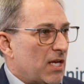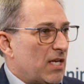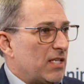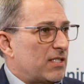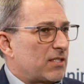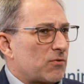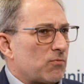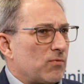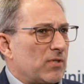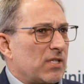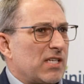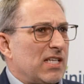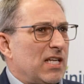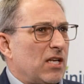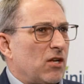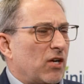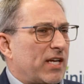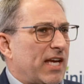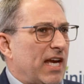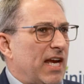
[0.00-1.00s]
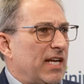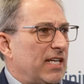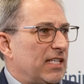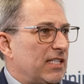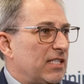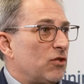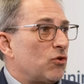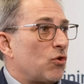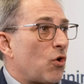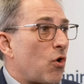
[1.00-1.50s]
It's really
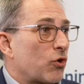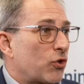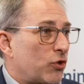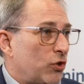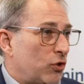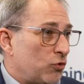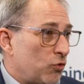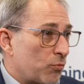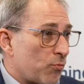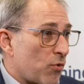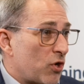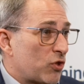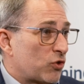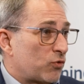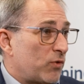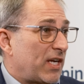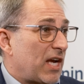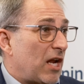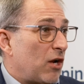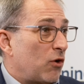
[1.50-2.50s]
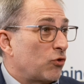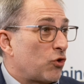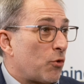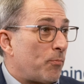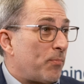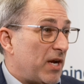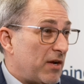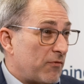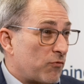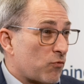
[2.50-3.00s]
located in northern New Brunswick along the
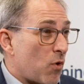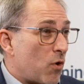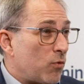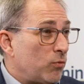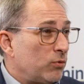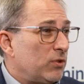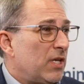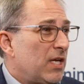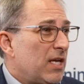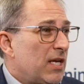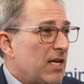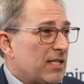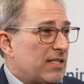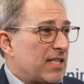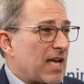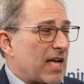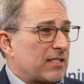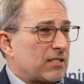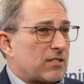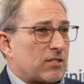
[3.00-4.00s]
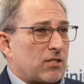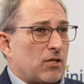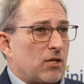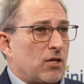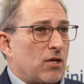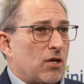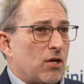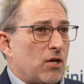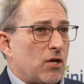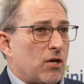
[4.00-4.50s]
paved road. That's
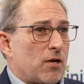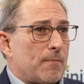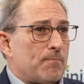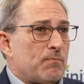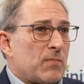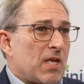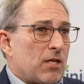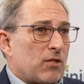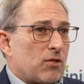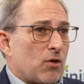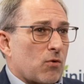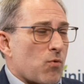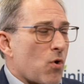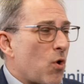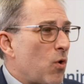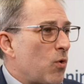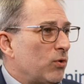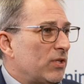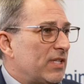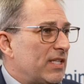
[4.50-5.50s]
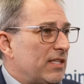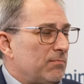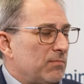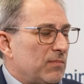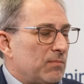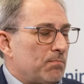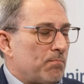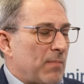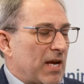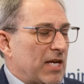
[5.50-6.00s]
uh, the road
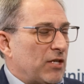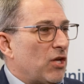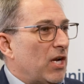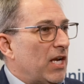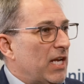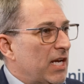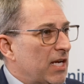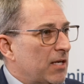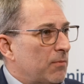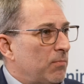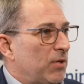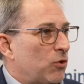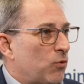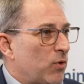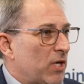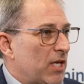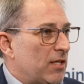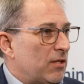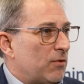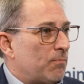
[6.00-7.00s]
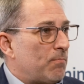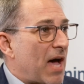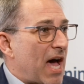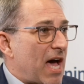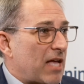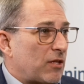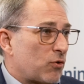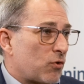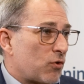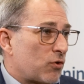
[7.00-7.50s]
make the link between
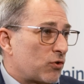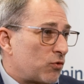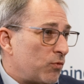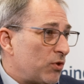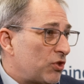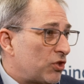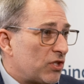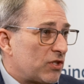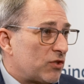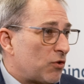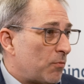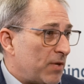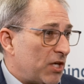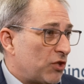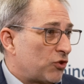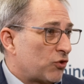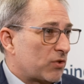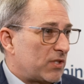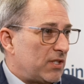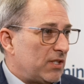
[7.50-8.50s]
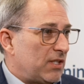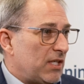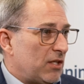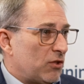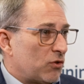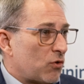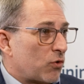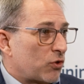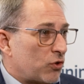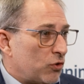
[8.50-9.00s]
Bathurst, which is the major city
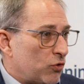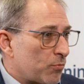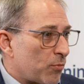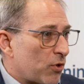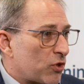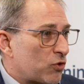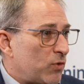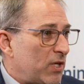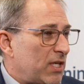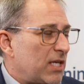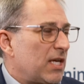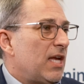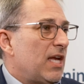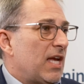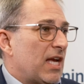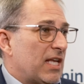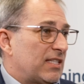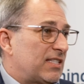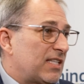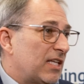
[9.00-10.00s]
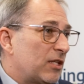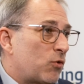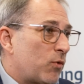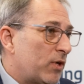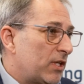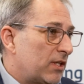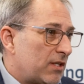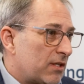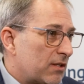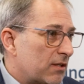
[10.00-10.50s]
in northern New Brunswick, and Saint
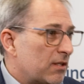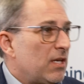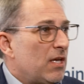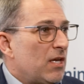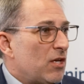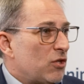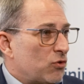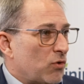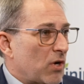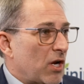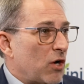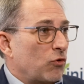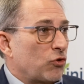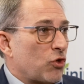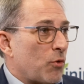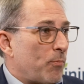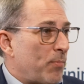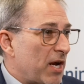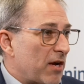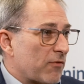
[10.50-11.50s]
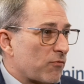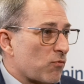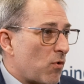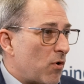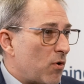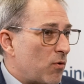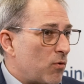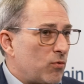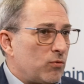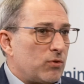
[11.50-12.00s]
Quentin. So along the paved
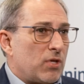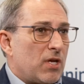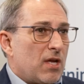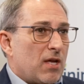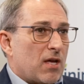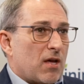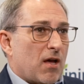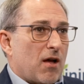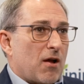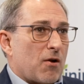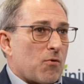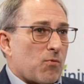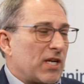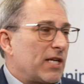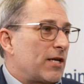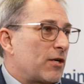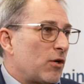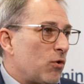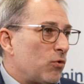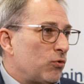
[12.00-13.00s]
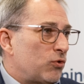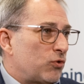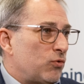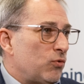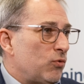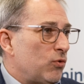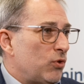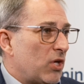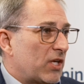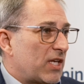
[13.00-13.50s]
road, uh, really close
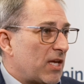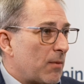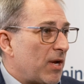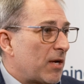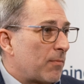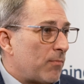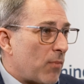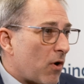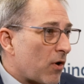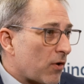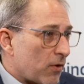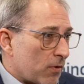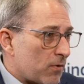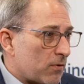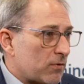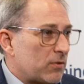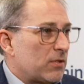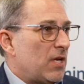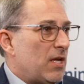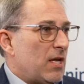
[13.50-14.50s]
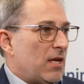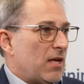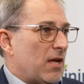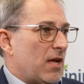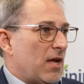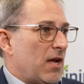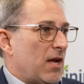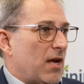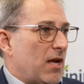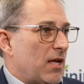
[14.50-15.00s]
to the Quebec borders,
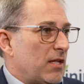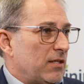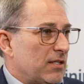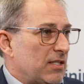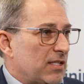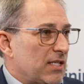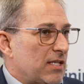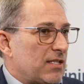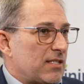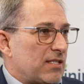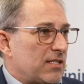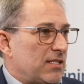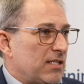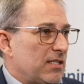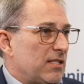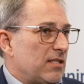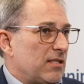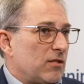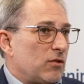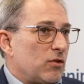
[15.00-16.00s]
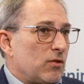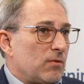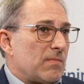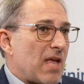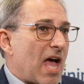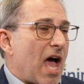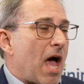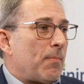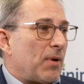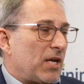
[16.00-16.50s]
and is
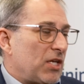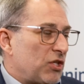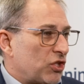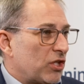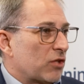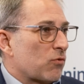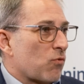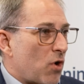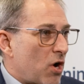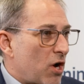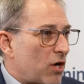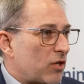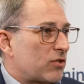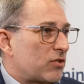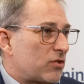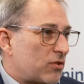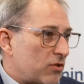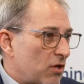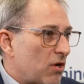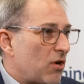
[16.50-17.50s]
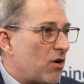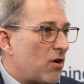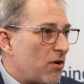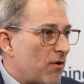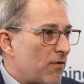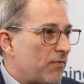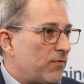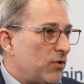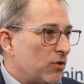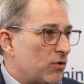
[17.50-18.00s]
in Appalachian Rocks
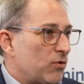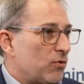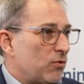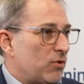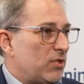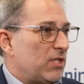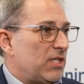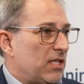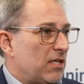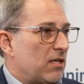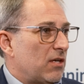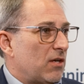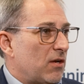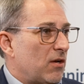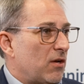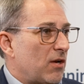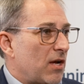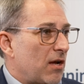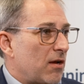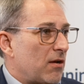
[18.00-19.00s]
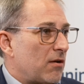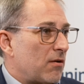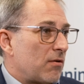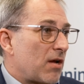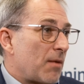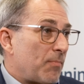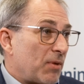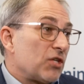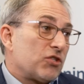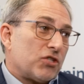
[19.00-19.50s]
of you know the
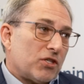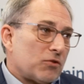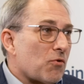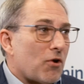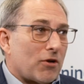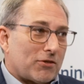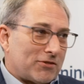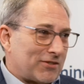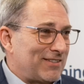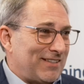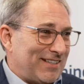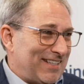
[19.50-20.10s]
uh, Appalachian Rocks.